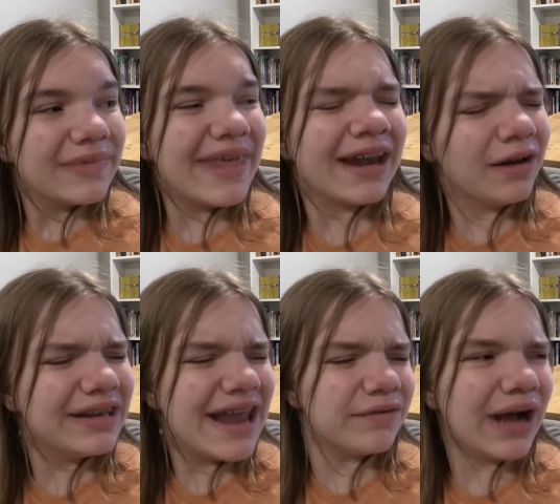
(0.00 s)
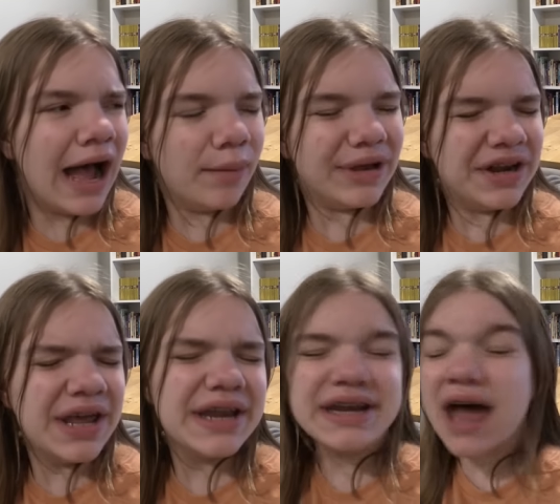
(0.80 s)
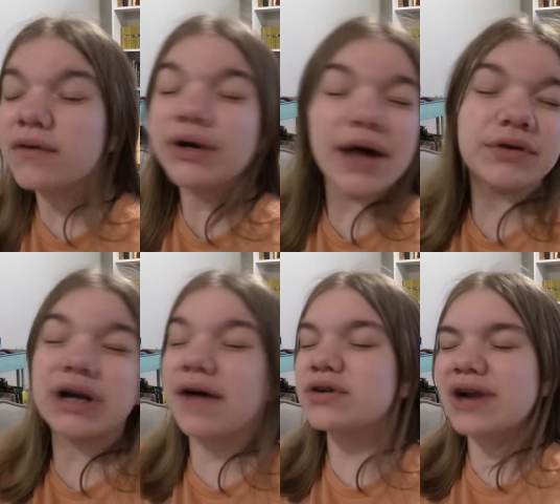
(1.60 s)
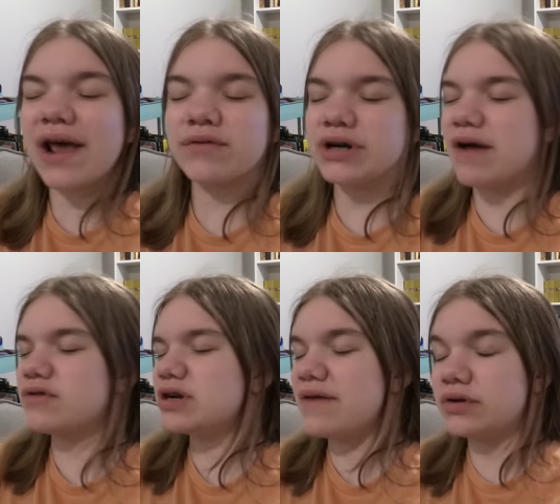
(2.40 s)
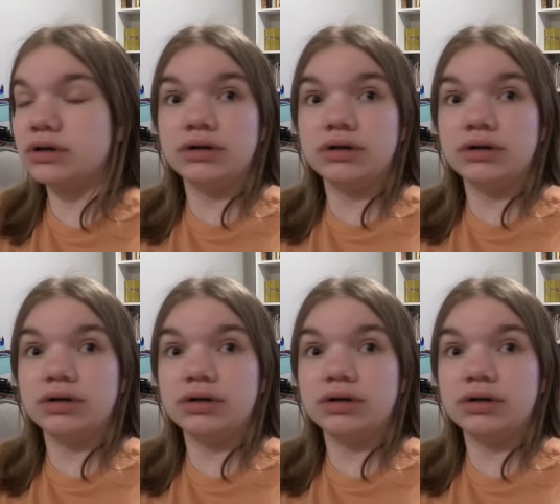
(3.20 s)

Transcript: That'll never happen. Never, never, never, never, never, never.